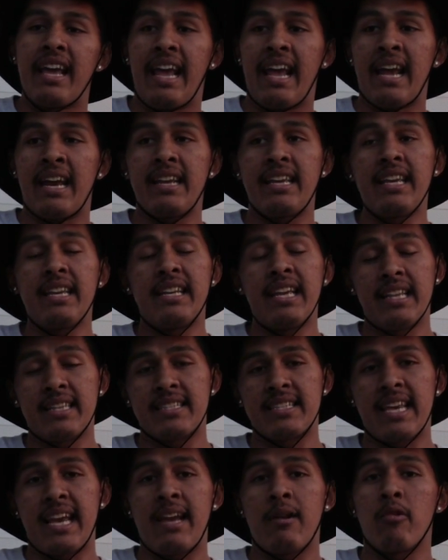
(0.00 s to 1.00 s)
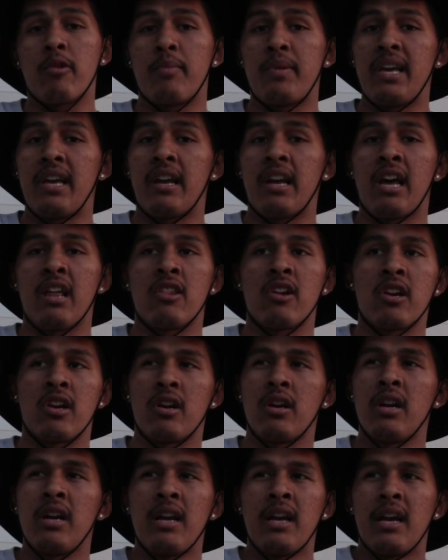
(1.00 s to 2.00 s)
And he did say it would be
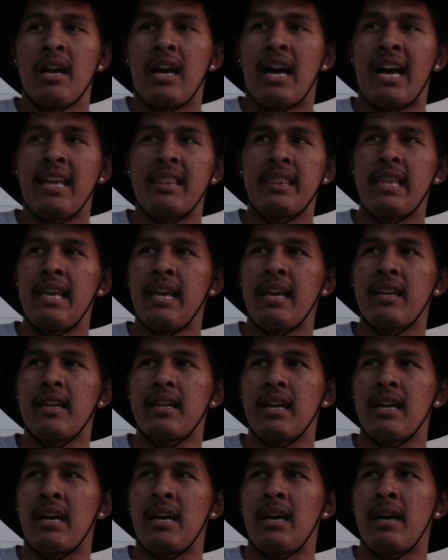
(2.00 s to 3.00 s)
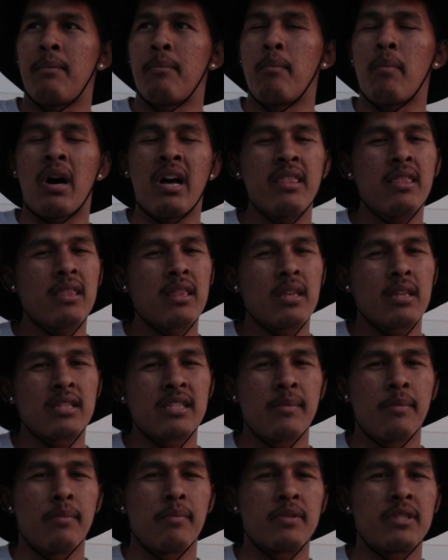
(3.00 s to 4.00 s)
another, I think, a month
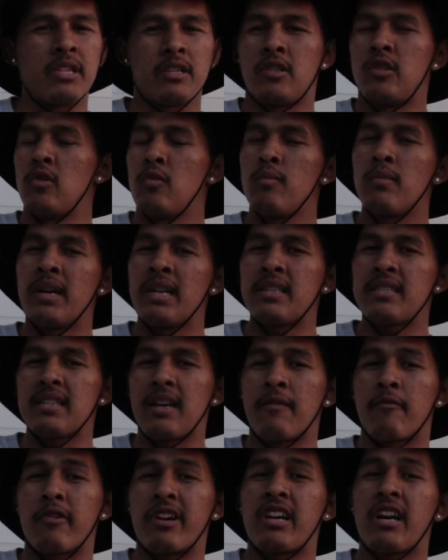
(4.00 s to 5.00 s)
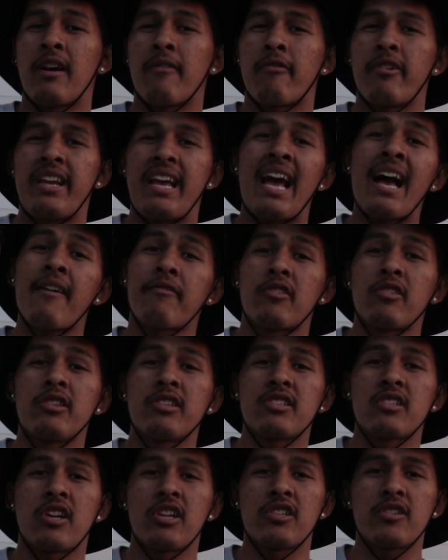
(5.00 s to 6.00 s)
to 2 months of recovery after
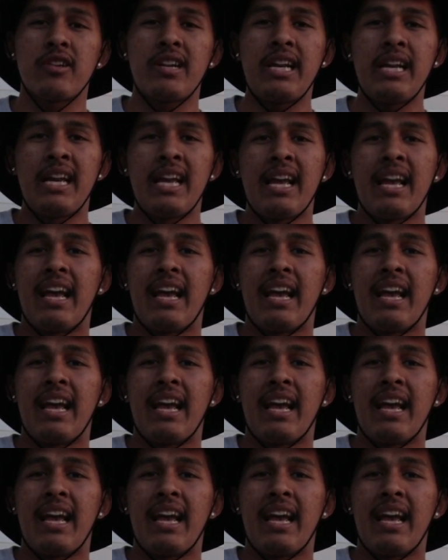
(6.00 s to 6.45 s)
the surgery.